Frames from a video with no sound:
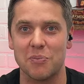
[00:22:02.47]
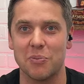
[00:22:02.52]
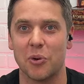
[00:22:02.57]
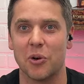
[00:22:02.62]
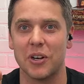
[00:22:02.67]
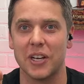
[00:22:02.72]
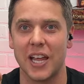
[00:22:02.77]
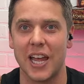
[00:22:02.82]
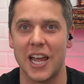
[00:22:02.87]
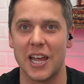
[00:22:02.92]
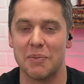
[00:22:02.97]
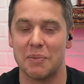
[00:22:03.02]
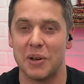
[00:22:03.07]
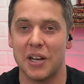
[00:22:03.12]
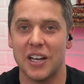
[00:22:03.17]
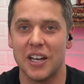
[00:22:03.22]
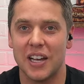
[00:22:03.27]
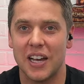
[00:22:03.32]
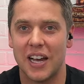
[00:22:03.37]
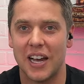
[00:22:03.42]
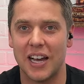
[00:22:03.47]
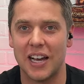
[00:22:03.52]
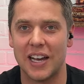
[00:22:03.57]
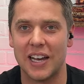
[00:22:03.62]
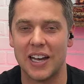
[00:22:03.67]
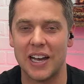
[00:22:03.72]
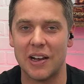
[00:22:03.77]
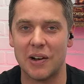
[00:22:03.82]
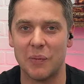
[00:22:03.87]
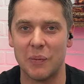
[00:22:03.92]
board game.
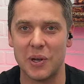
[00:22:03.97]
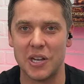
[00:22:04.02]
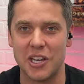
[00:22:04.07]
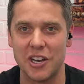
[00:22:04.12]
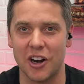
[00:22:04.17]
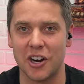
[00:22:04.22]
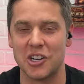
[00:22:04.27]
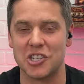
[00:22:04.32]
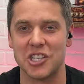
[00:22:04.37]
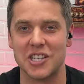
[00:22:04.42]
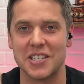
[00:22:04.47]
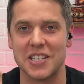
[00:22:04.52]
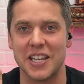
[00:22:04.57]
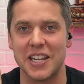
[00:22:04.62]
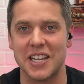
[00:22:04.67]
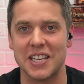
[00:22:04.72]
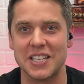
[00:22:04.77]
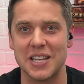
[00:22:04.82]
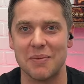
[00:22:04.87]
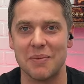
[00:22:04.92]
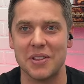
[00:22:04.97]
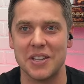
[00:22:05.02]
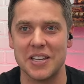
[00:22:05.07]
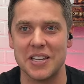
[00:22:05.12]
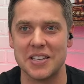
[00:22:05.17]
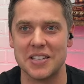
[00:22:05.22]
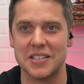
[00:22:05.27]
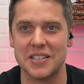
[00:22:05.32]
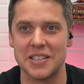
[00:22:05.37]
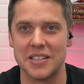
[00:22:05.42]
Uh, we are just getting some of
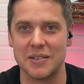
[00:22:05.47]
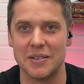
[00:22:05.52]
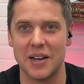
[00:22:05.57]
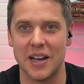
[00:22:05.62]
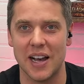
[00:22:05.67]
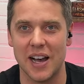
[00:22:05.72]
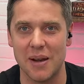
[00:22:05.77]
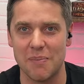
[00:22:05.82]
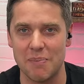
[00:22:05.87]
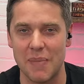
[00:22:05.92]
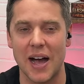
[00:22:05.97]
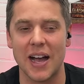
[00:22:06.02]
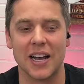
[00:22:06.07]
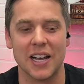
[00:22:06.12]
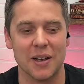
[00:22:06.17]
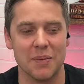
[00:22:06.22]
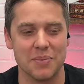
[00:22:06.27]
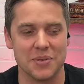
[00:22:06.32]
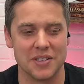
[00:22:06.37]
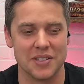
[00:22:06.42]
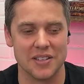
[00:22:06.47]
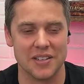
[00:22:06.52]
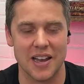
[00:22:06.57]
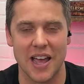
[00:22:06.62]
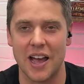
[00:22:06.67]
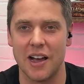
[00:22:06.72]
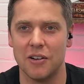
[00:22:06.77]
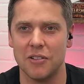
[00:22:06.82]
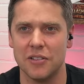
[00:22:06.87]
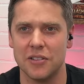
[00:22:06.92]
these uh, mock-ups
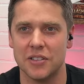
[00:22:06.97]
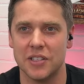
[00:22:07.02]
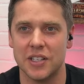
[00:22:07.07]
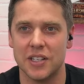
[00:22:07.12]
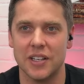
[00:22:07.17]
now.